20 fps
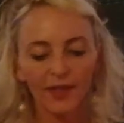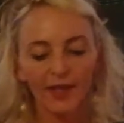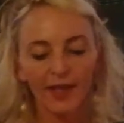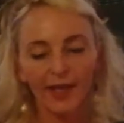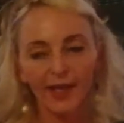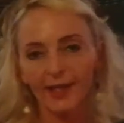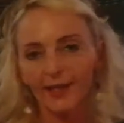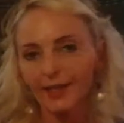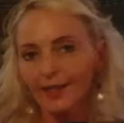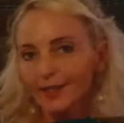
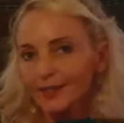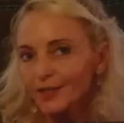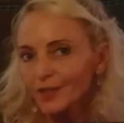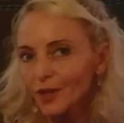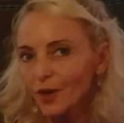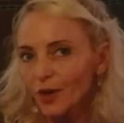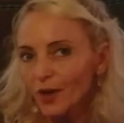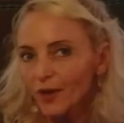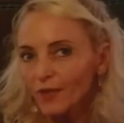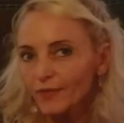and a
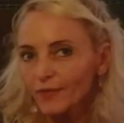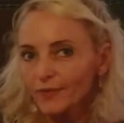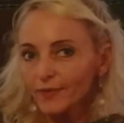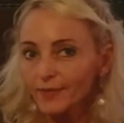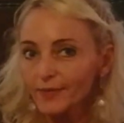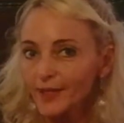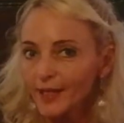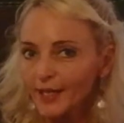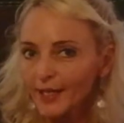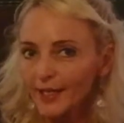scarf
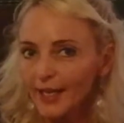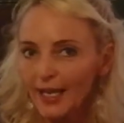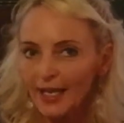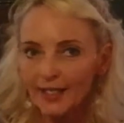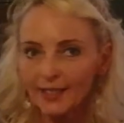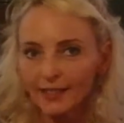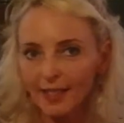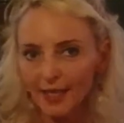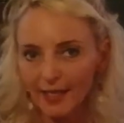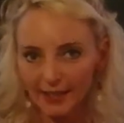in
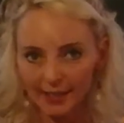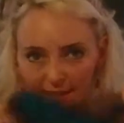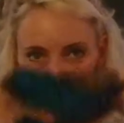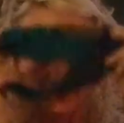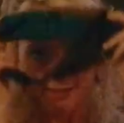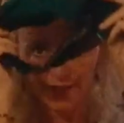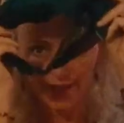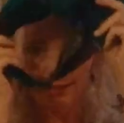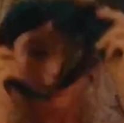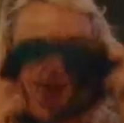case I need
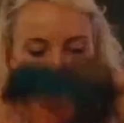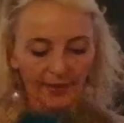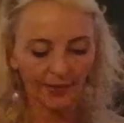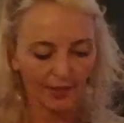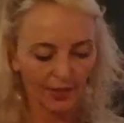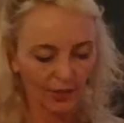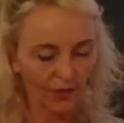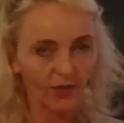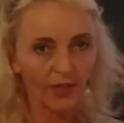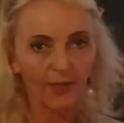
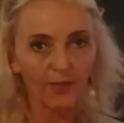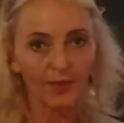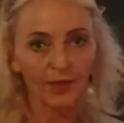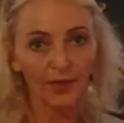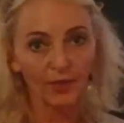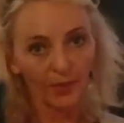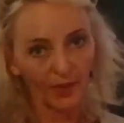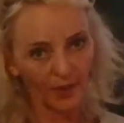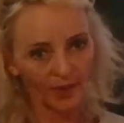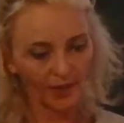to do
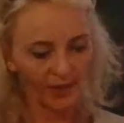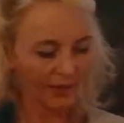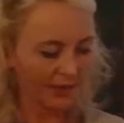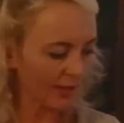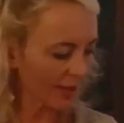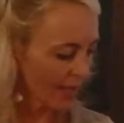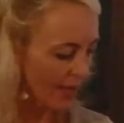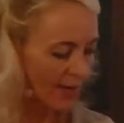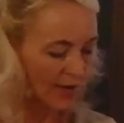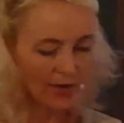something
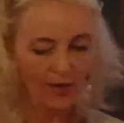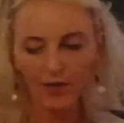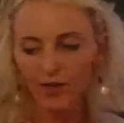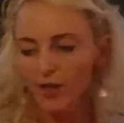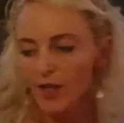with hair.